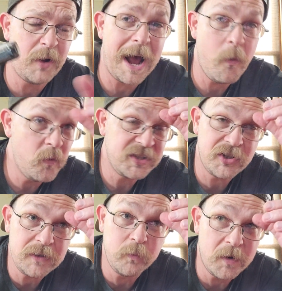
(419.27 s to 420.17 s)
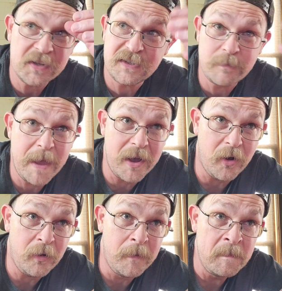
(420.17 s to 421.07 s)
I would just want to
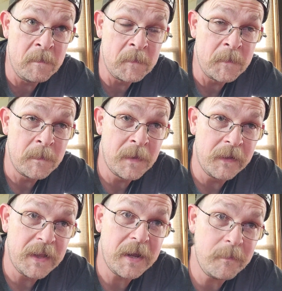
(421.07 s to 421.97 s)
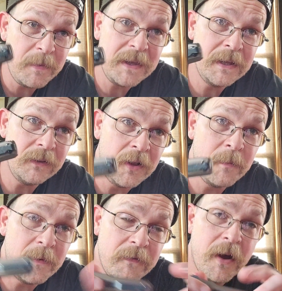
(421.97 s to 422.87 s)
smell like a big lump of